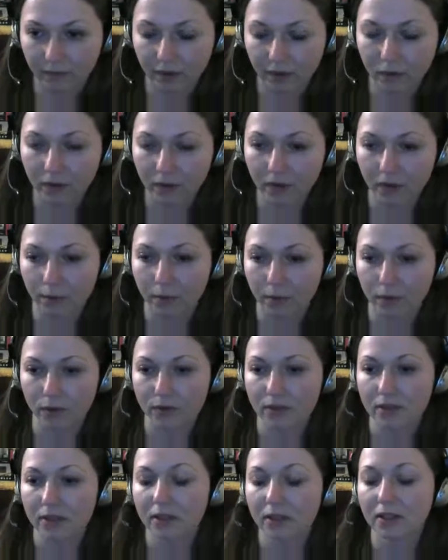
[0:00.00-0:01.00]
Okay,
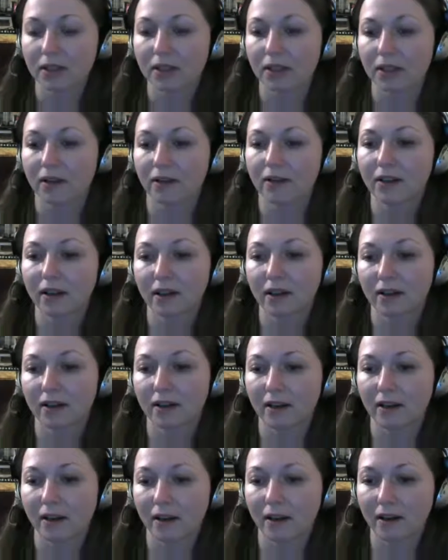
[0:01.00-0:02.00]
both. Okay.
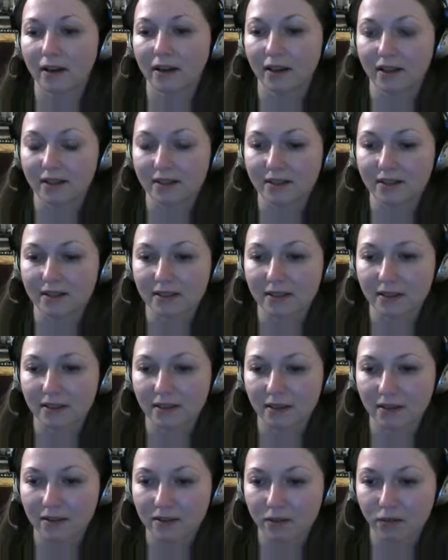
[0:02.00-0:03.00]
Yes.
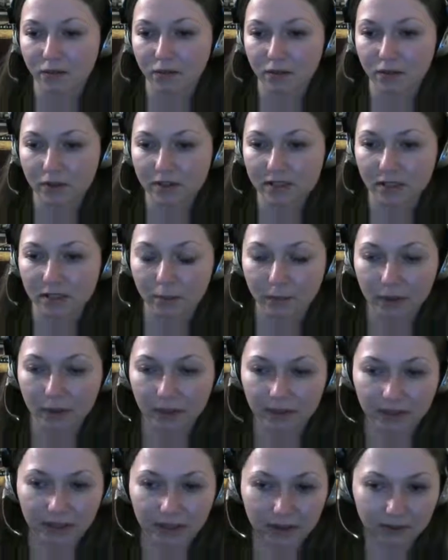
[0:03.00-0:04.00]
So, for example,
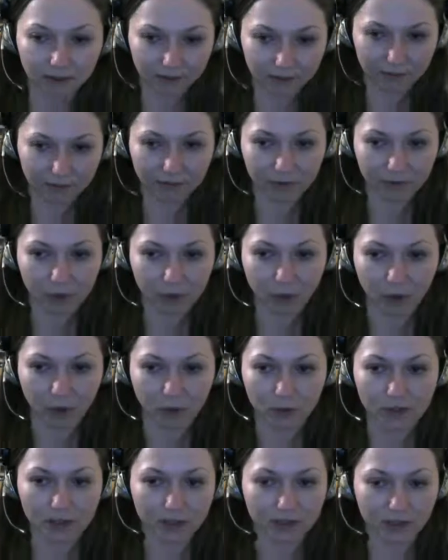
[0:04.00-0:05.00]
well, you know
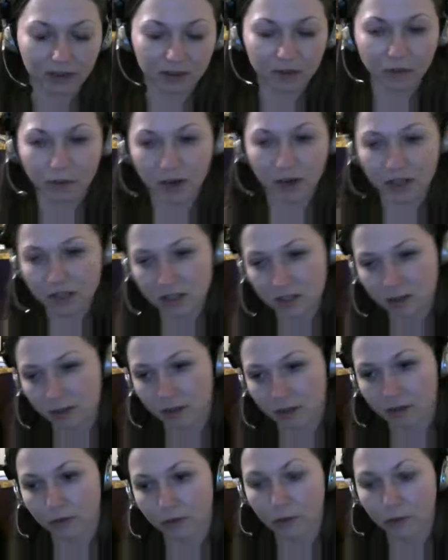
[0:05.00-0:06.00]
that in Russian
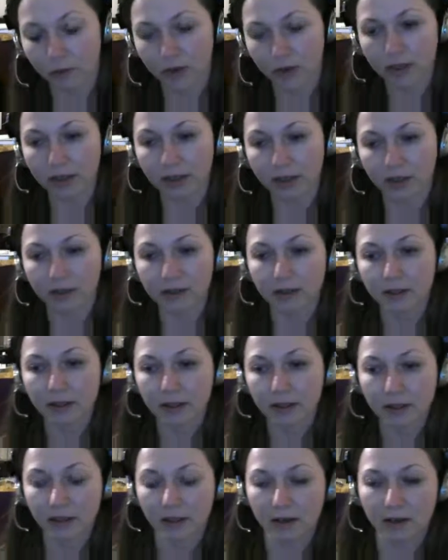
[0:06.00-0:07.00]
and Ukrainian,
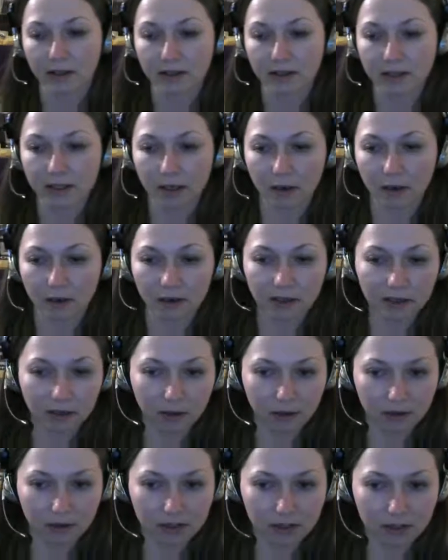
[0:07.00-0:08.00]
the order
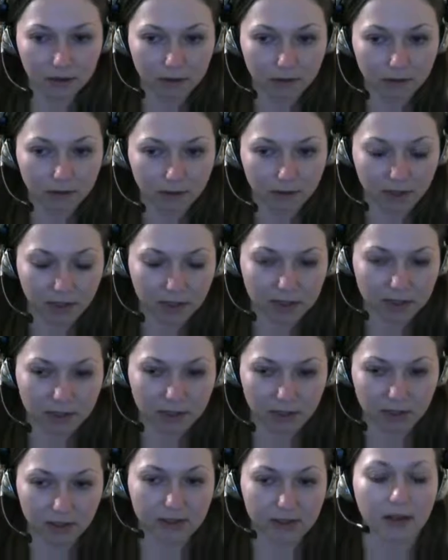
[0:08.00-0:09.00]
of the words
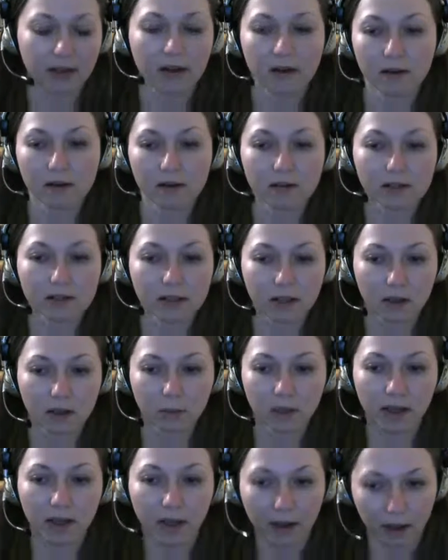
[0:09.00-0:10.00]
in a sentence can
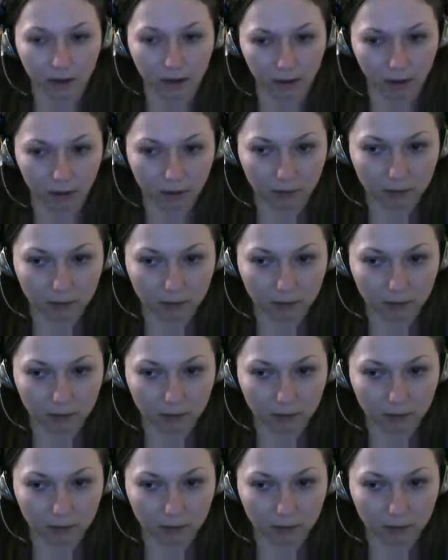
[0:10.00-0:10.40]
be any.